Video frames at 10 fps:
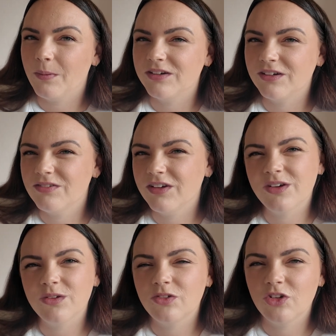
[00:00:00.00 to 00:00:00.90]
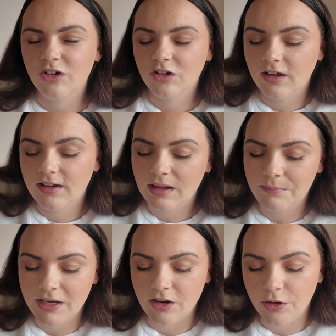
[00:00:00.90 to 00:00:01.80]
but I don't know if it goes with chocolate. Let
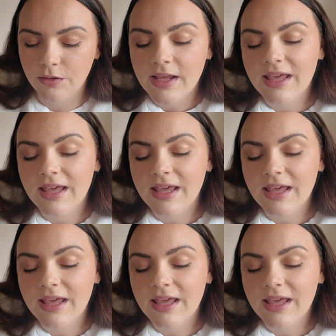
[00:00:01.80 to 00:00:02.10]
me know.